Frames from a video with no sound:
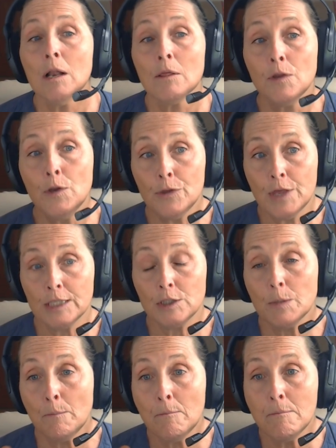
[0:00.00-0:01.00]

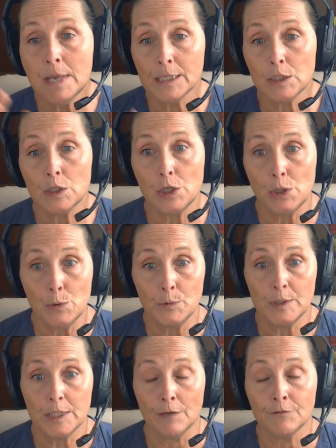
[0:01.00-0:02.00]
This
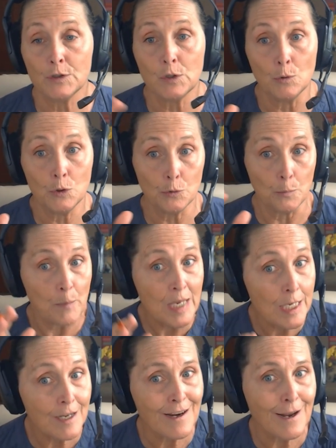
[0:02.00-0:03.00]
misuse of social
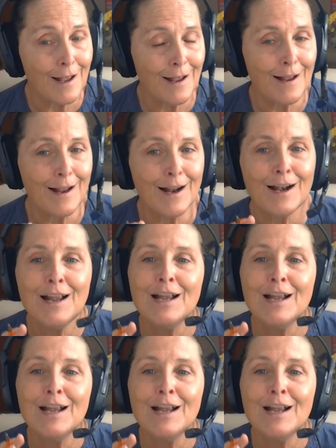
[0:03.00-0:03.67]
media